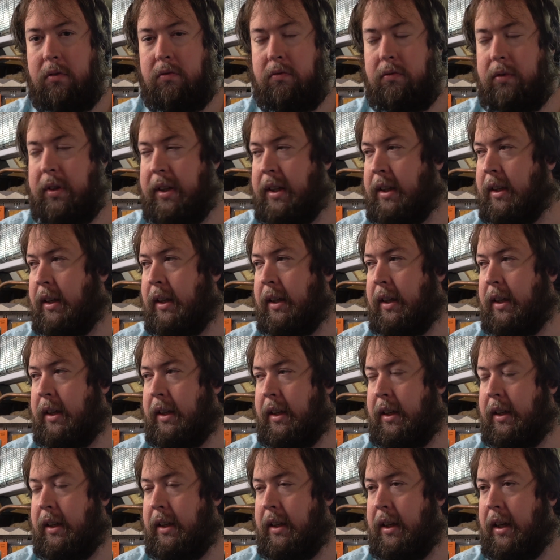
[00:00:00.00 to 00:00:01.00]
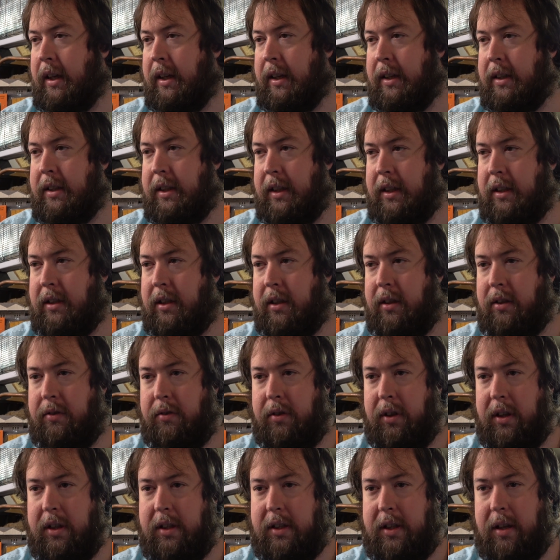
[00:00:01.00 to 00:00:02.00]
really easy
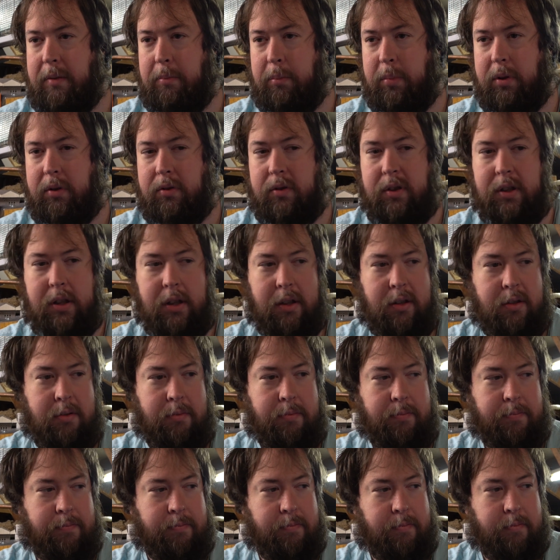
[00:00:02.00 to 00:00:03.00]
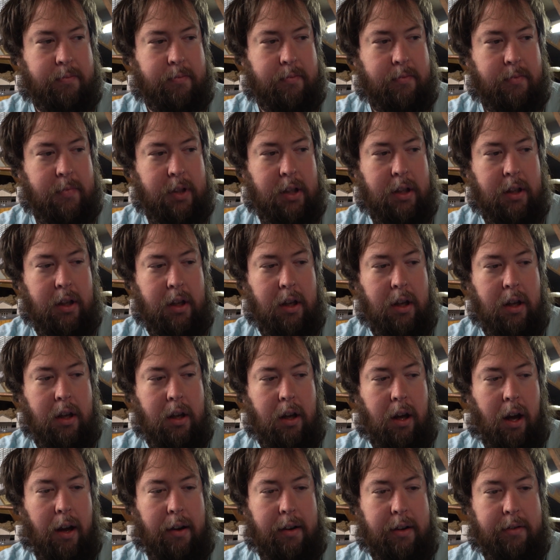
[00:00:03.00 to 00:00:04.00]
to assemble. So
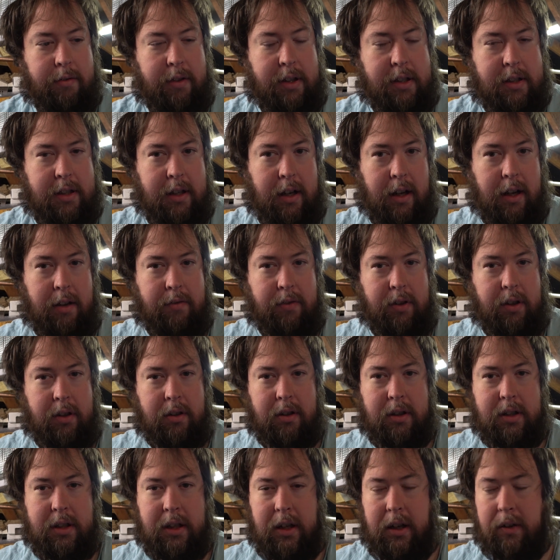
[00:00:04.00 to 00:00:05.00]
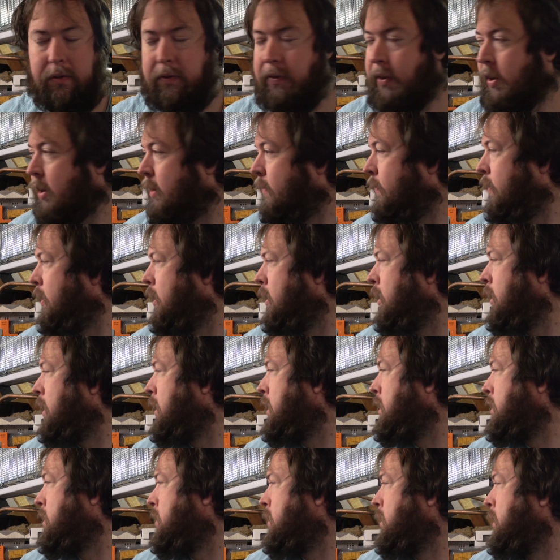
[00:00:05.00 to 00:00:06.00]
only reason I haven't got any further
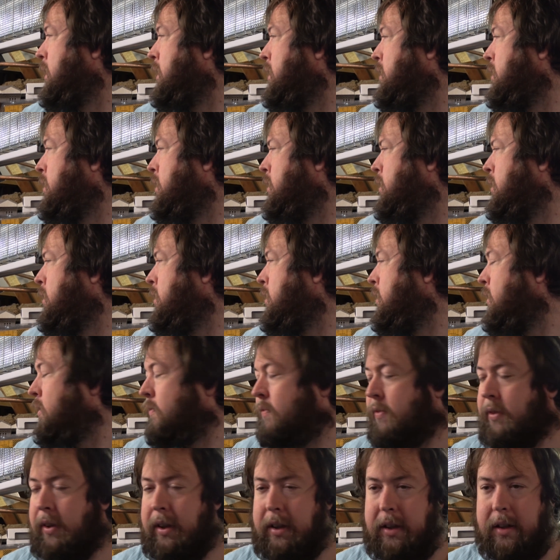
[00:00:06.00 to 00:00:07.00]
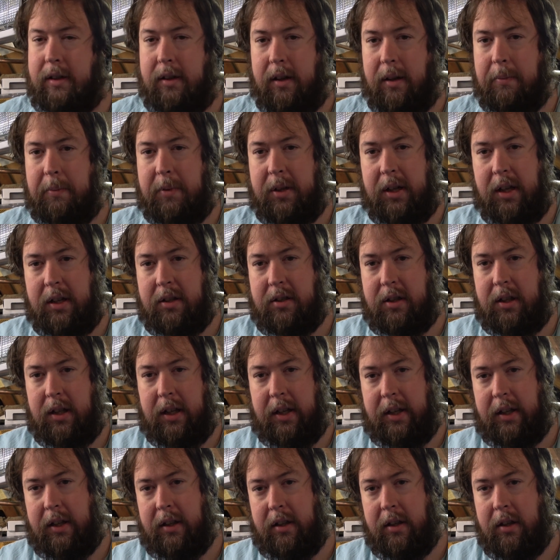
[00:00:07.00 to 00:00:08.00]
is I need to find time to
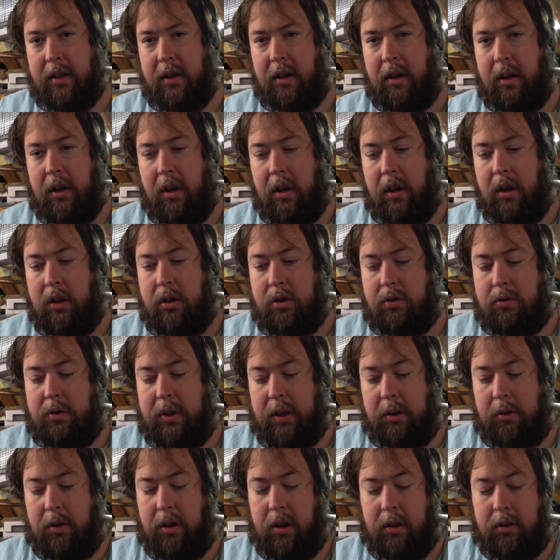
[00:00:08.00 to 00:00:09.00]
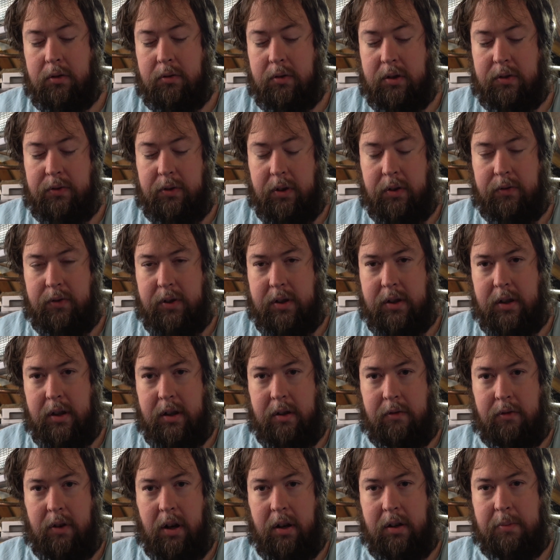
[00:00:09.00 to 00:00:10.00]
actually drill holes for the
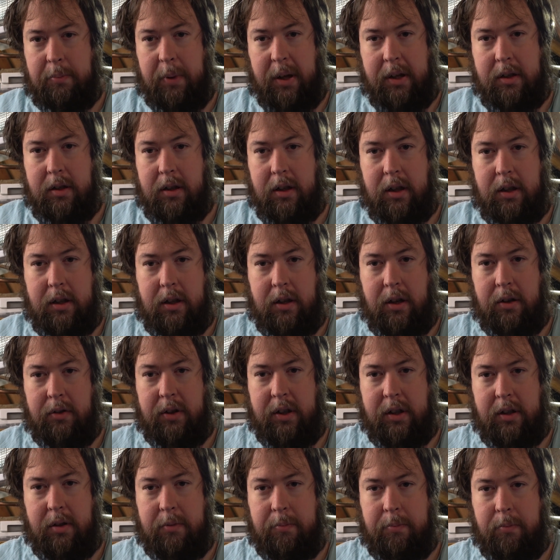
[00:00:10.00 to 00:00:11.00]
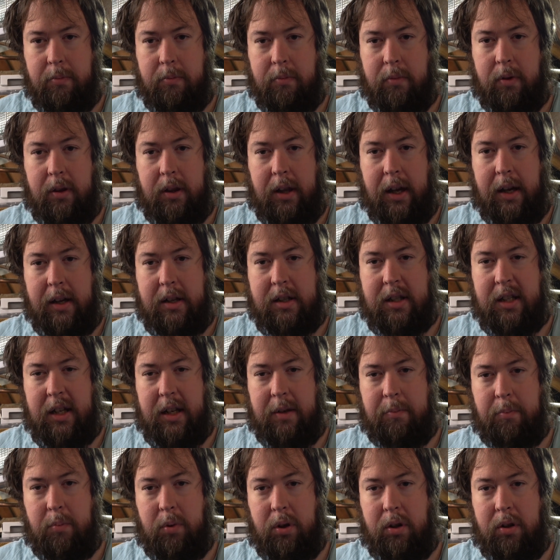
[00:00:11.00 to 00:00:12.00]
servos, but I'm going to go into that
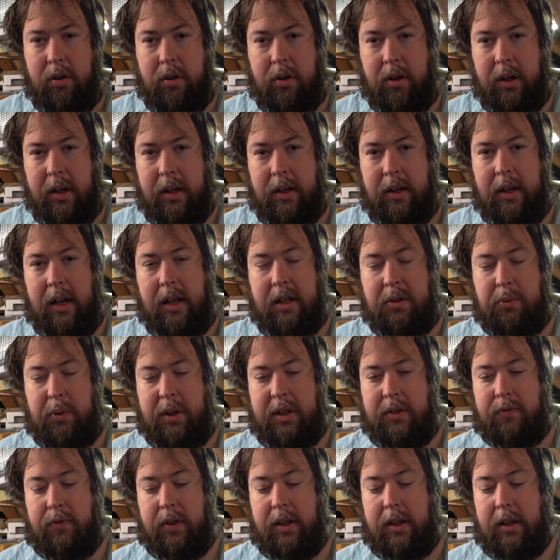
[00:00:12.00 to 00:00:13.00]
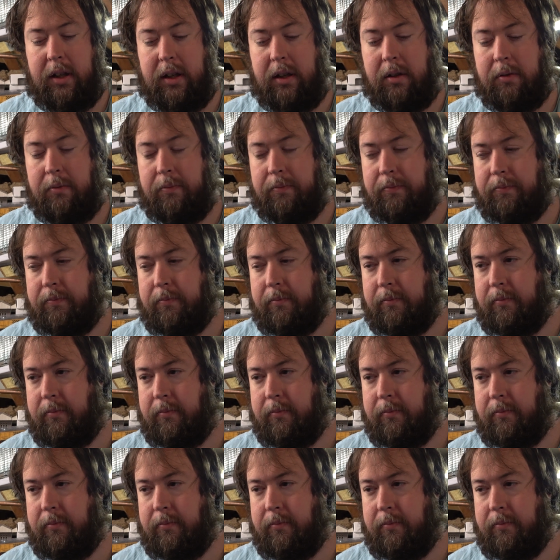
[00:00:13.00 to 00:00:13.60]
in next week's video.